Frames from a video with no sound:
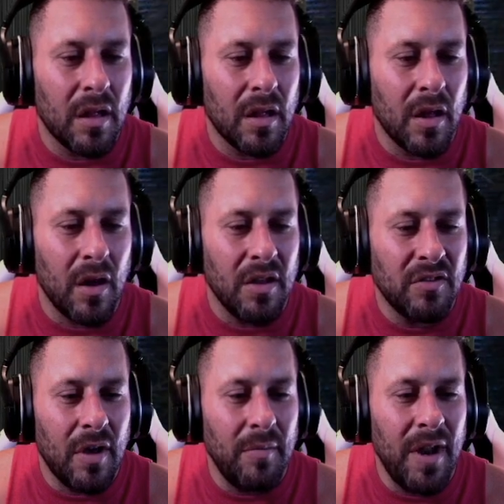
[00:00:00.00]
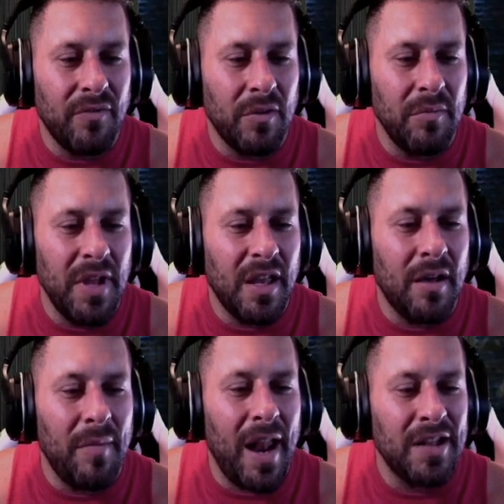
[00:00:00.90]
Oh, he's coming after me. Come
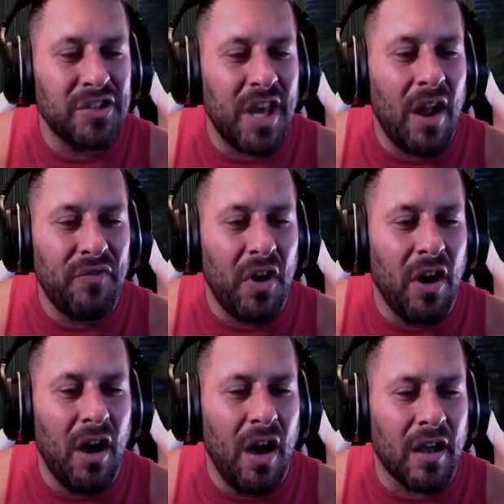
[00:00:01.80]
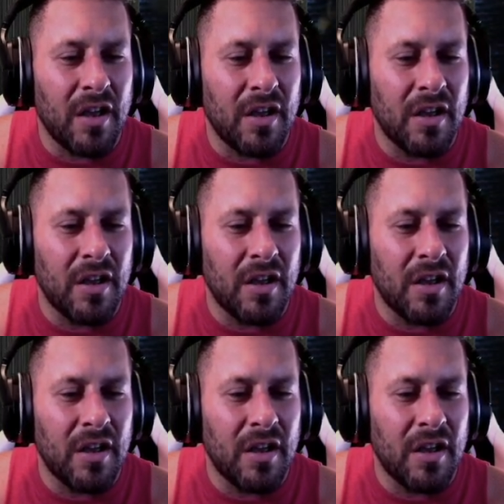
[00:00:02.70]
on, I just got off the hook.